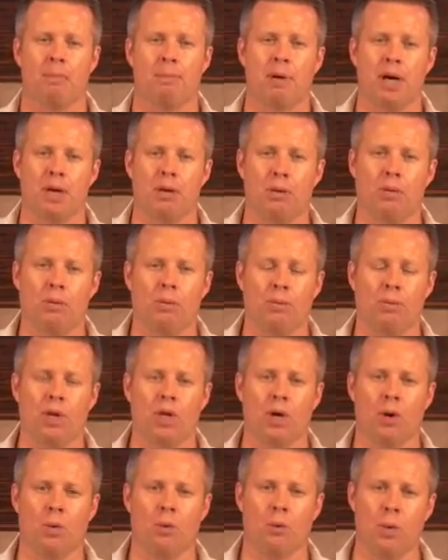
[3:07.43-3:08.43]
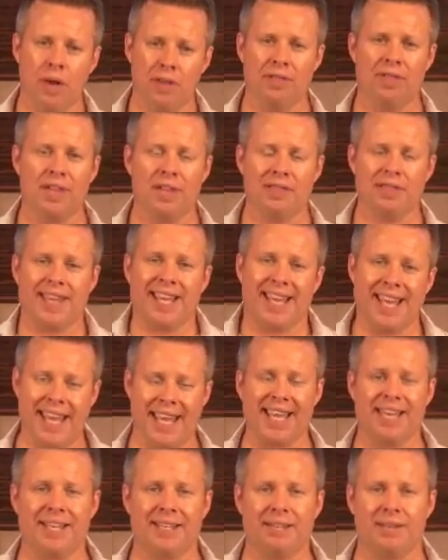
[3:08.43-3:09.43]
But one thing that
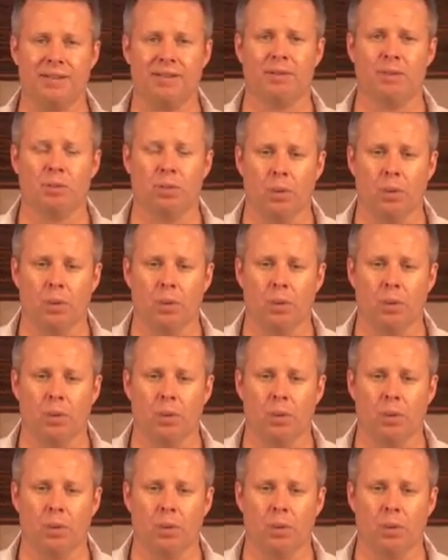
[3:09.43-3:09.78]
can